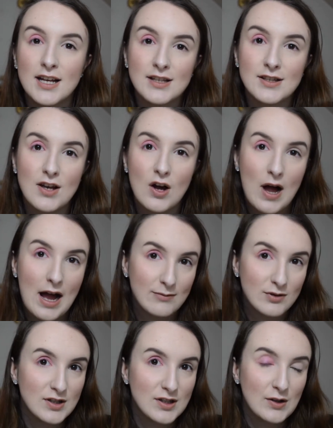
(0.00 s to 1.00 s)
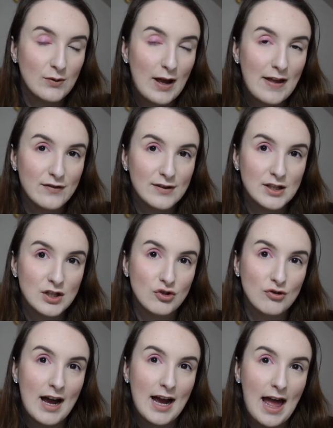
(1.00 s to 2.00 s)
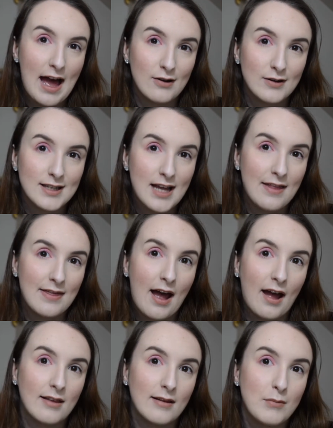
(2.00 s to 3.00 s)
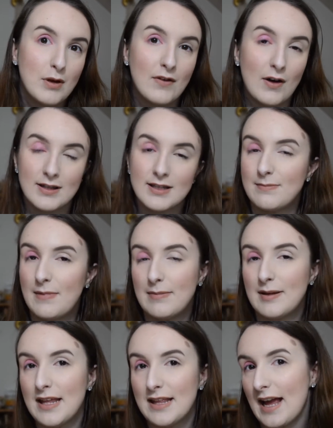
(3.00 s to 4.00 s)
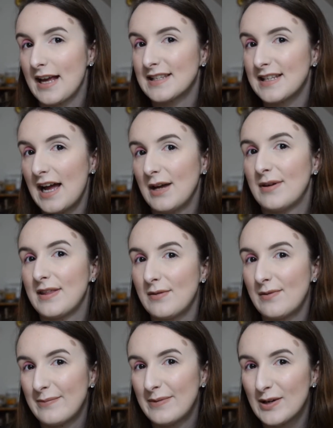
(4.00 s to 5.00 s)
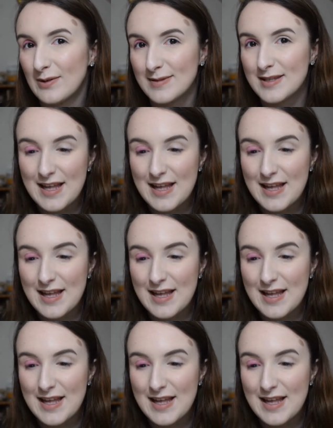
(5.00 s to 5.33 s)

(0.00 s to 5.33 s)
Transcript: So I'm just going to wait for it to dry out and then move on to maybe the next eye with it when we come to